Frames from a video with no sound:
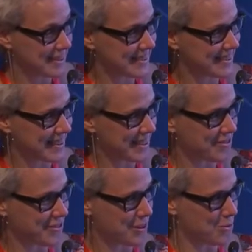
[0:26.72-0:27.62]
thank you
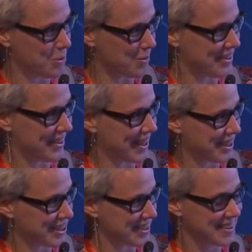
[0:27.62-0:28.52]
for a warm
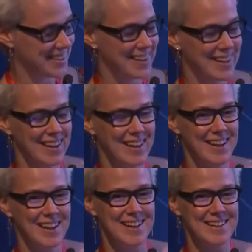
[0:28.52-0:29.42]
introduction.
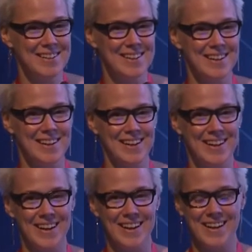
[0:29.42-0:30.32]
And
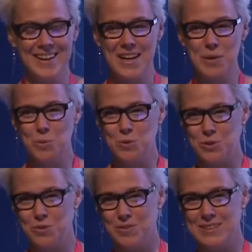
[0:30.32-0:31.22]
I again want
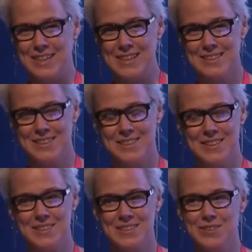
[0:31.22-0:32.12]
to emphasize that
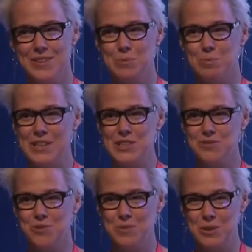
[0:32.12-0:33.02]
it's a great pleasure
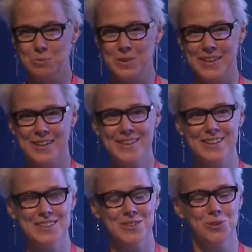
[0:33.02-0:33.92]
for me to be here.
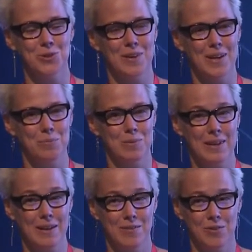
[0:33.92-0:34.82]
As you know, I am
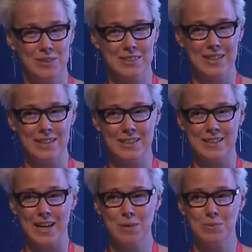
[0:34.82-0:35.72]
for the second
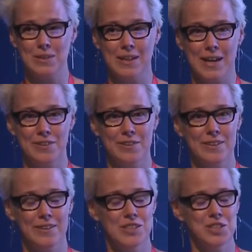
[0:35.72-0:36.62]
time in Cairo,
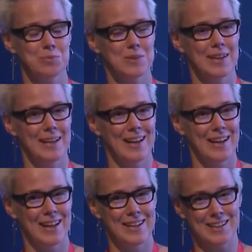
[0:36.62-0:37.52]
in Egypt,
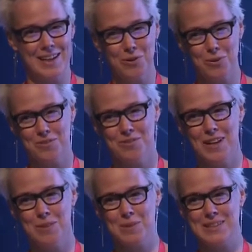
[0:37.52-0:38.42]
and now I'm
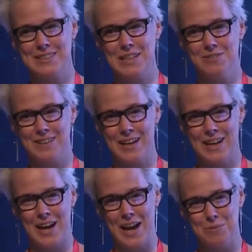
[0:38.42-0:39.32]
feeling myself
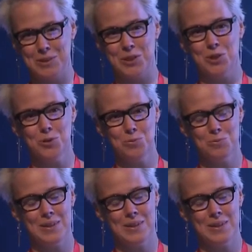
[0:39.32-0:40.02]
like I am at home.